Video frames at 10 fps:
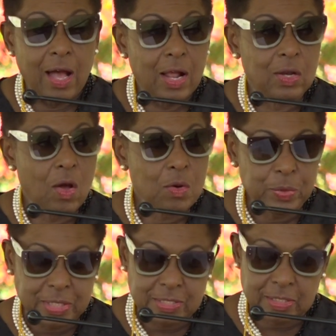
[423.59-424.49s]
Along
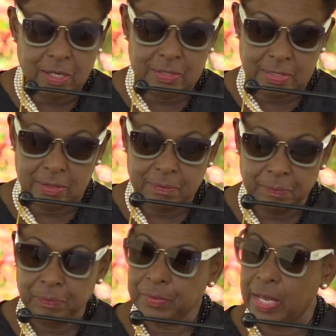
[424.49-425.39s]
with his cousin
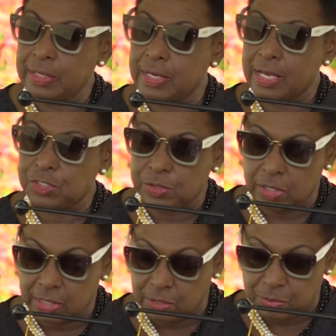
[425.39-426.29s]
and
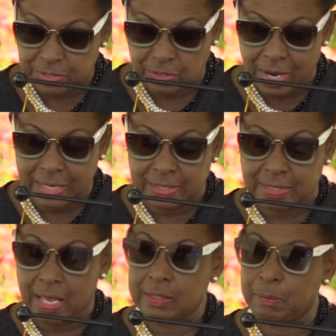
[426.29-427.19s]
national hero, Sir
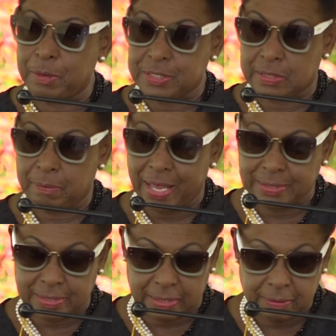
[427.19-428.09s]
Alexander
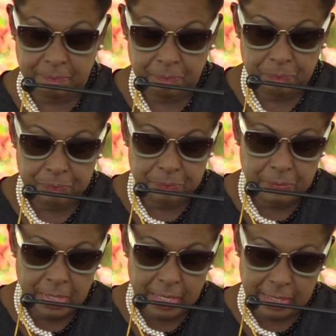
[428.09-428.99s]
Bustamante,
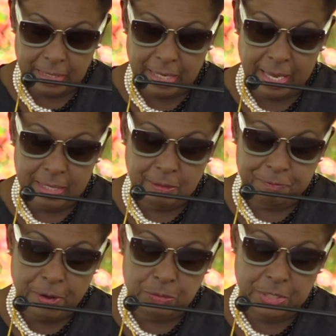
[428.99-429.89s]
he laid the
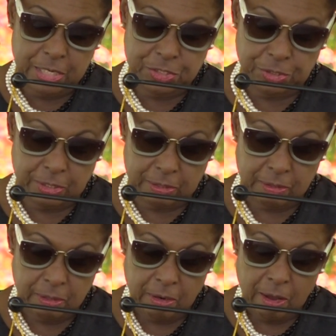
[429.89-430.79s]
foundation
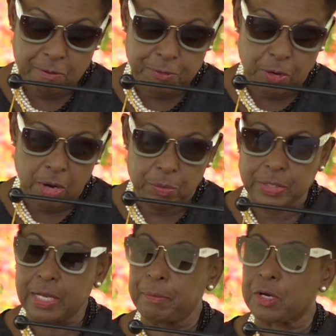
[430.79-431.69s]
for our
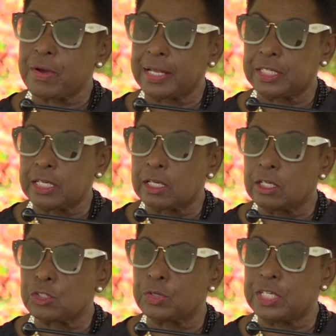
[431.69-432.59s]
democratic
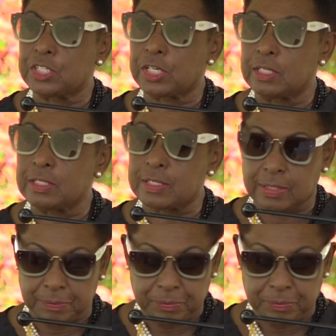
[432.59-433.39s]
traditions.